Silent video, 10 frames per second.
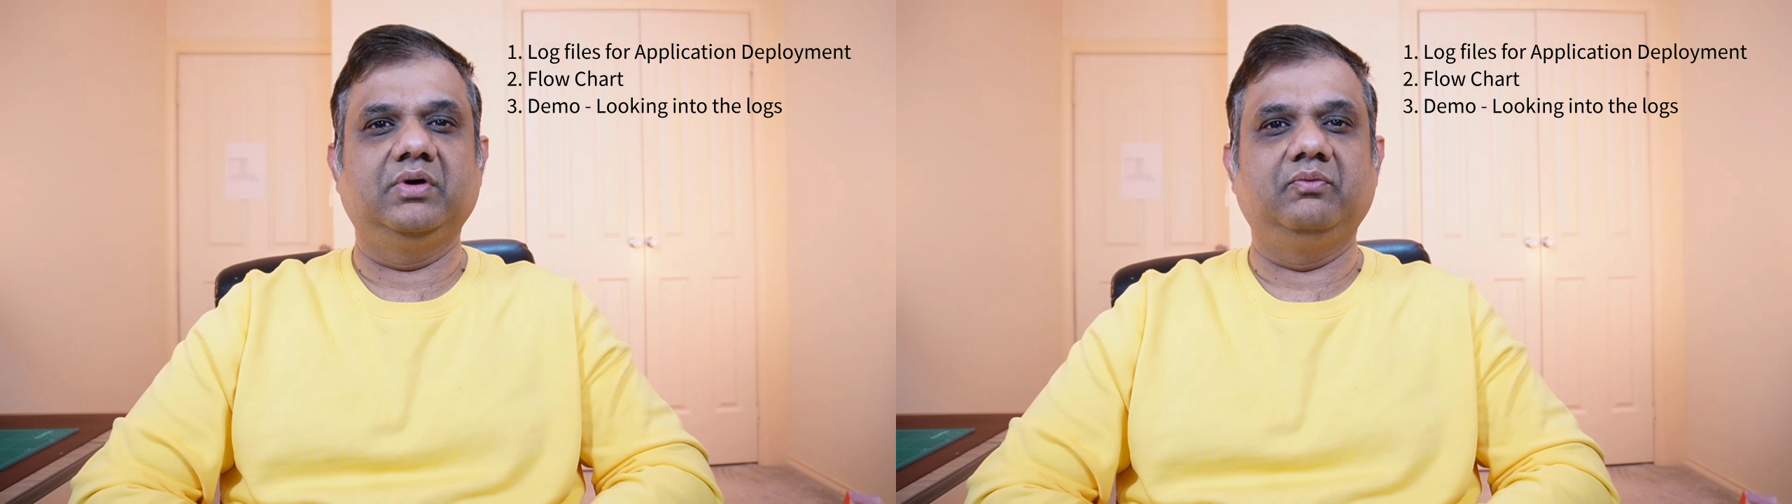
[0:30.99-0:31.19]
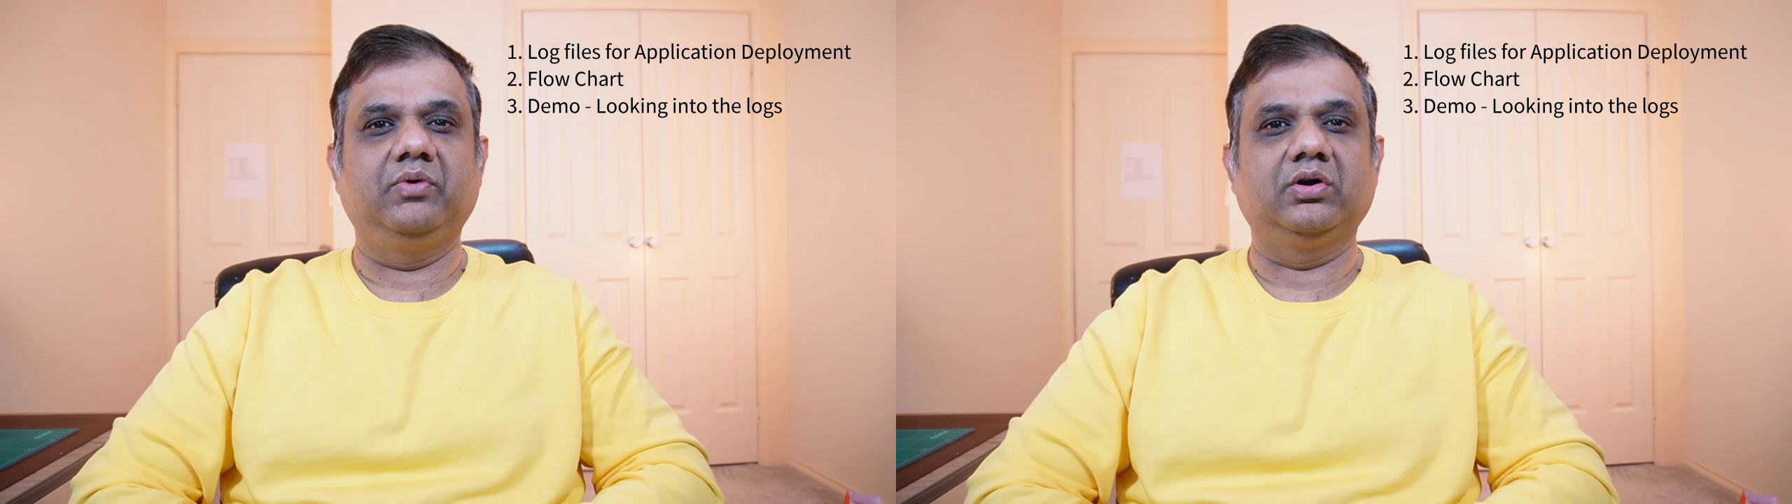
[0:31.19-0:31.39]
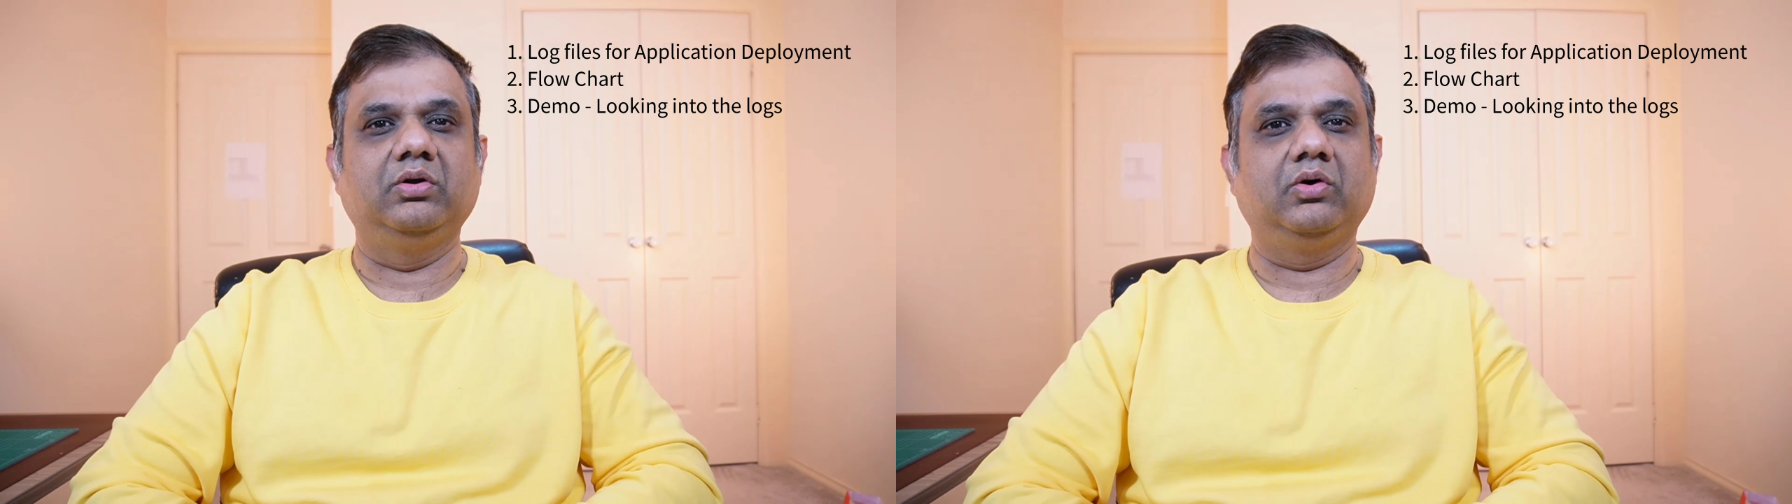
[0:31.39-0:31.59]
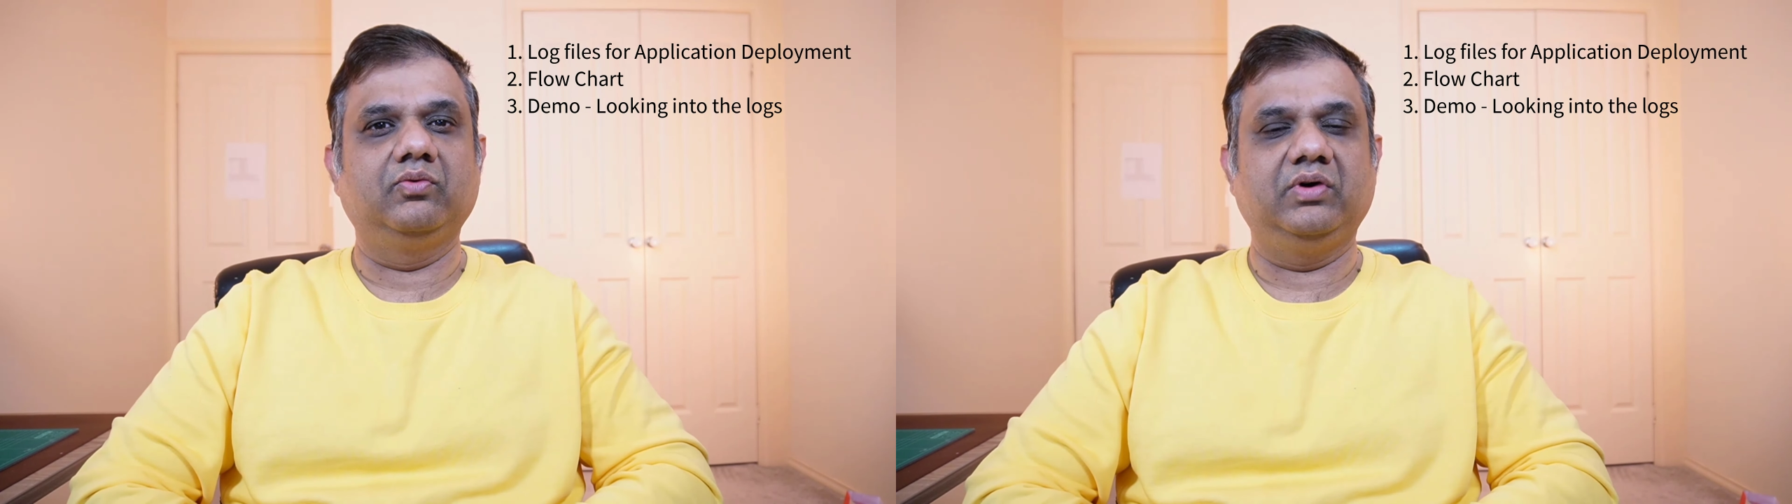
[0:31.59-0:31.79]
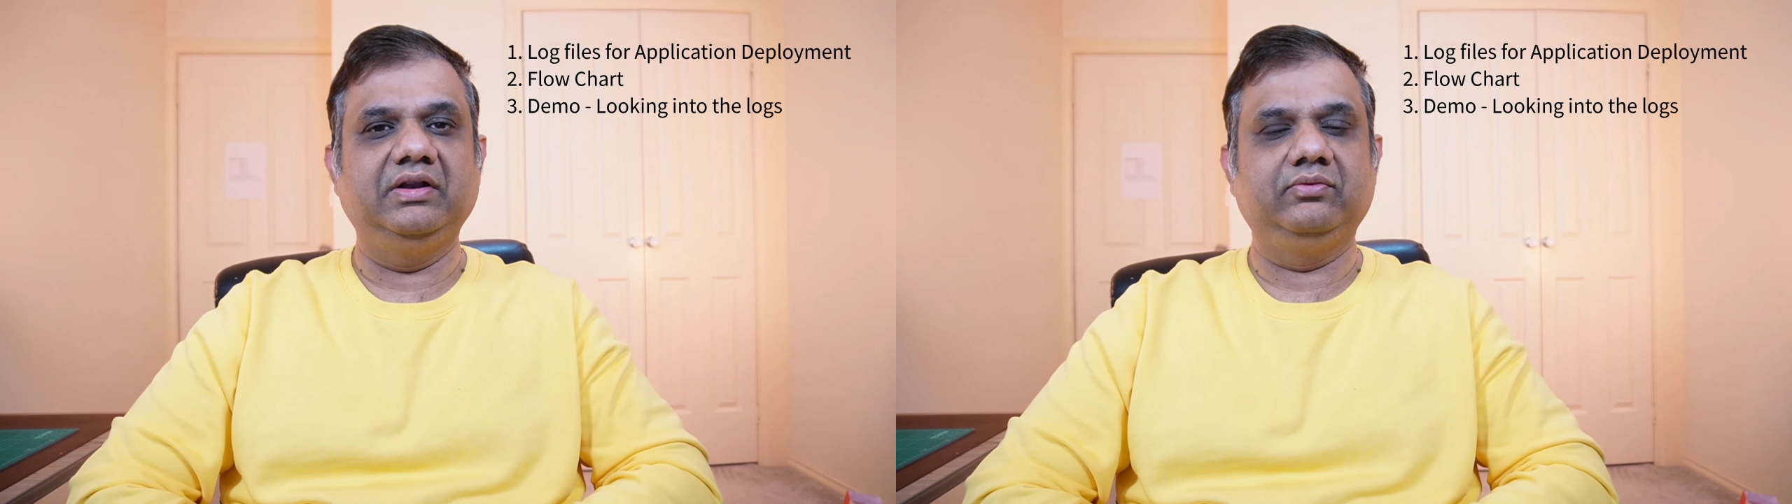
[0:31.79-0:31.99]
what log
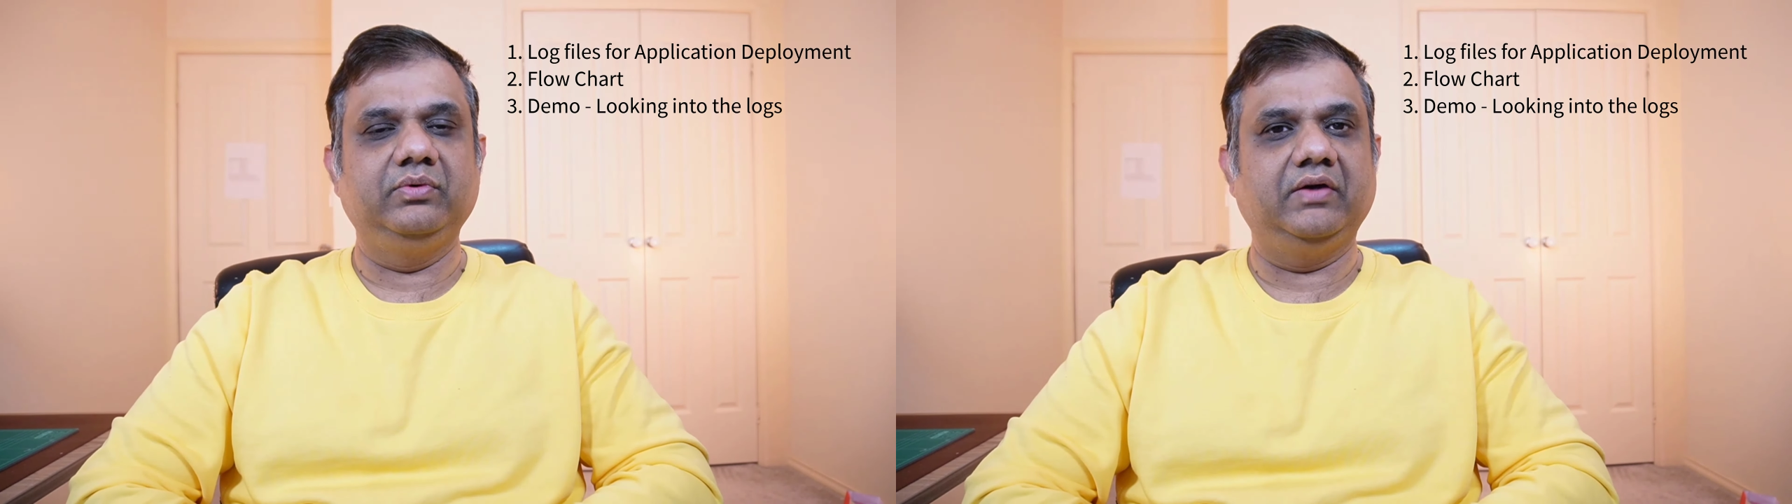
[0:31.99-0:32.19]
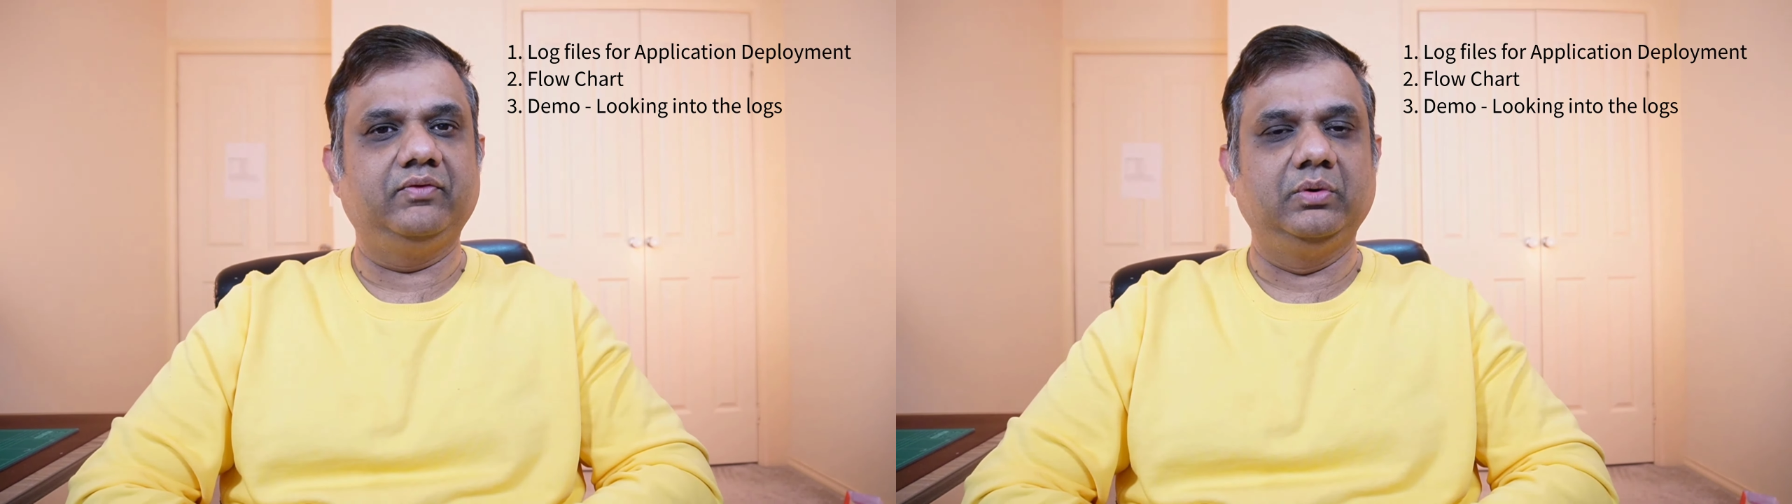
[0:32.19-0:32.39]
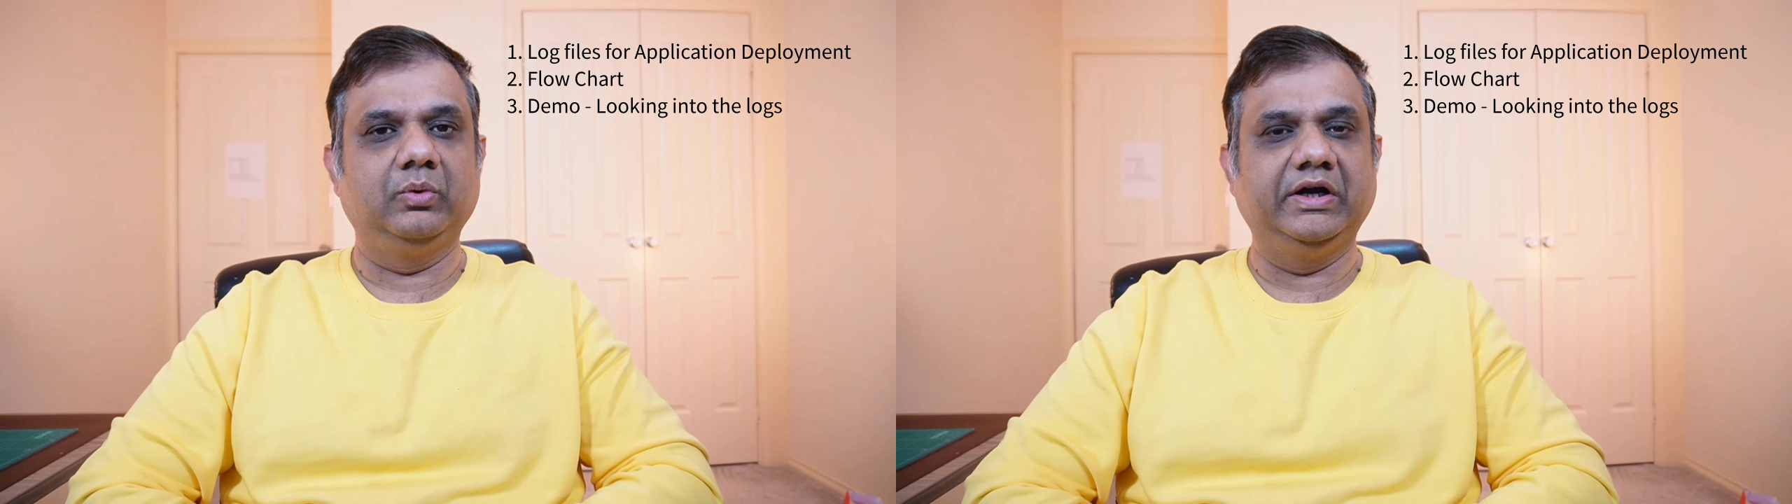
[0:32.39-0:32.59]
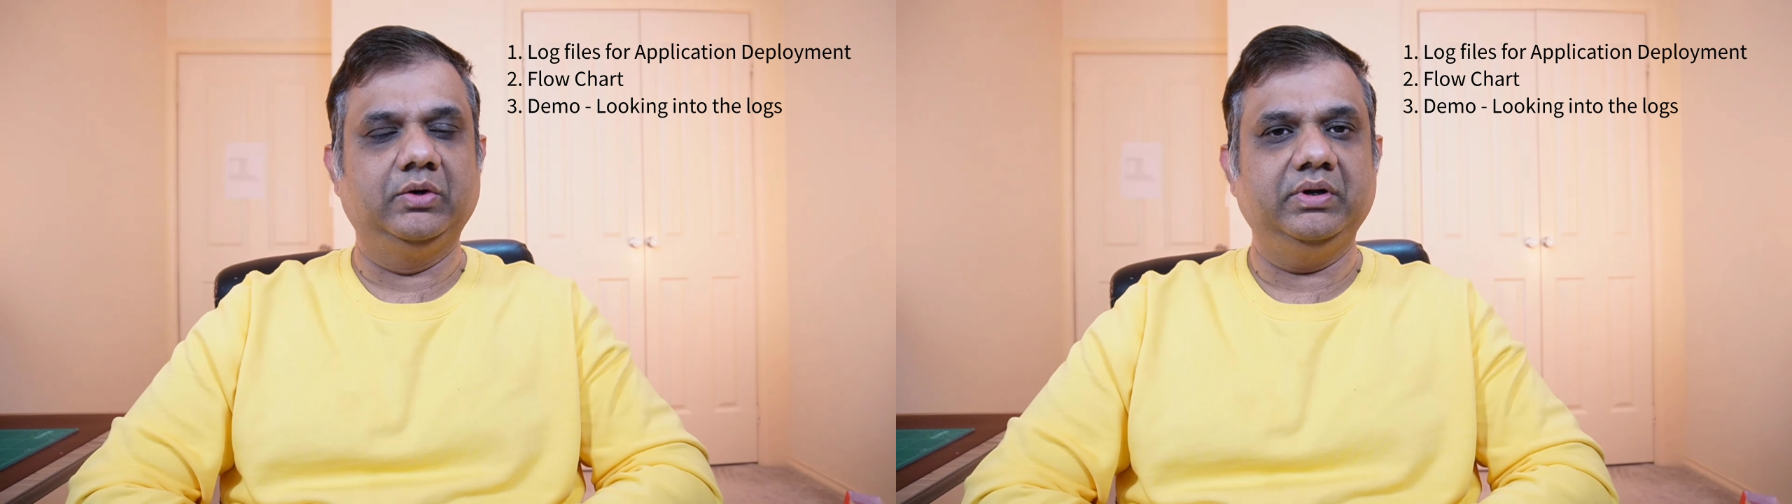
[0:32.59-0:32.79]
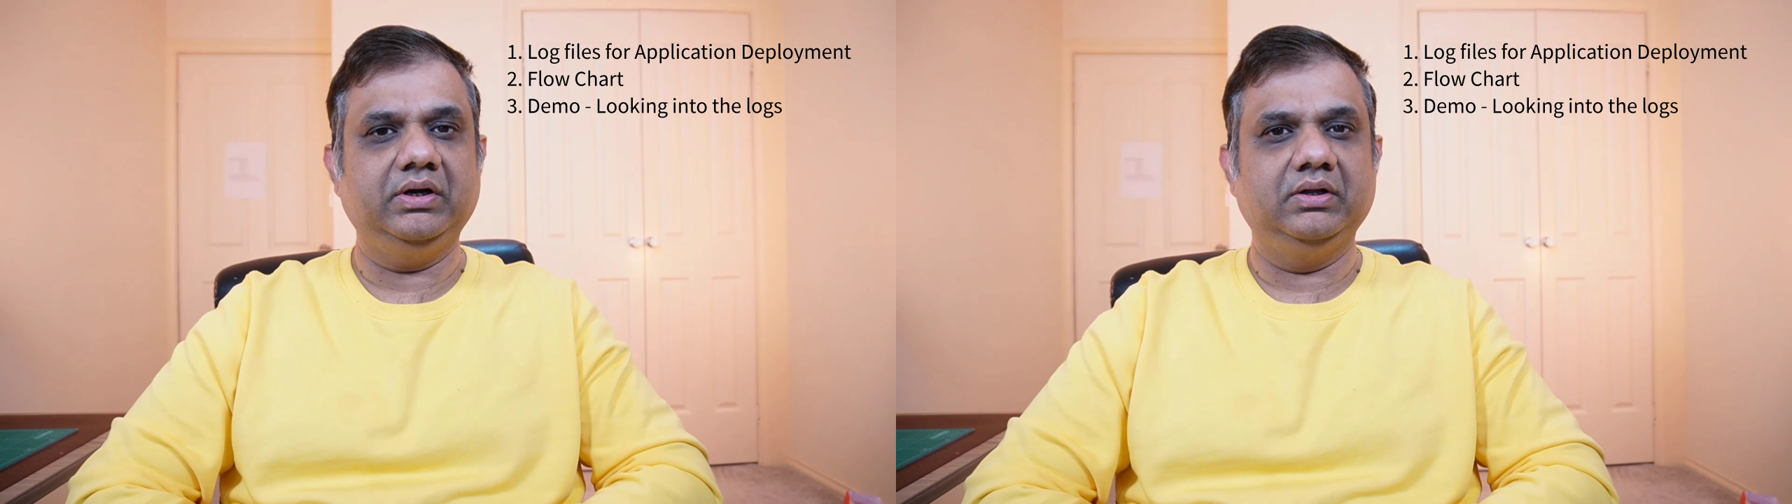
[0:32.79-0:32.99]
files we have to look
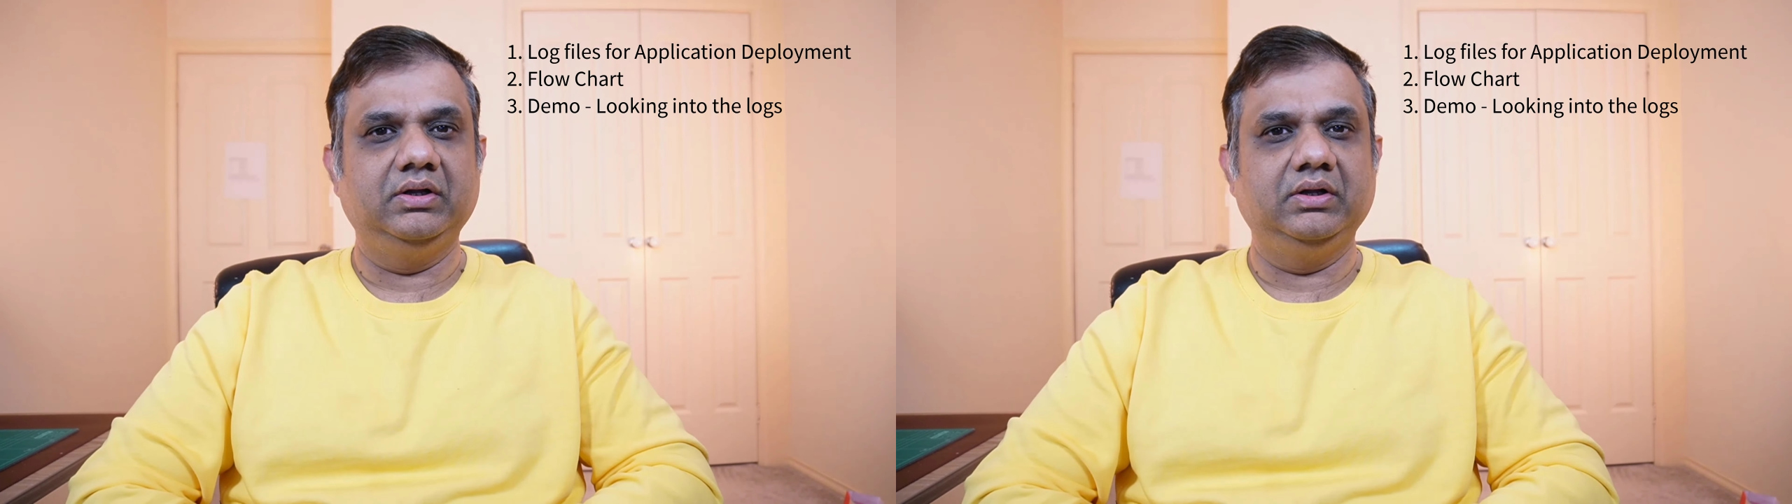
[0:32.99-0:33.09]
into it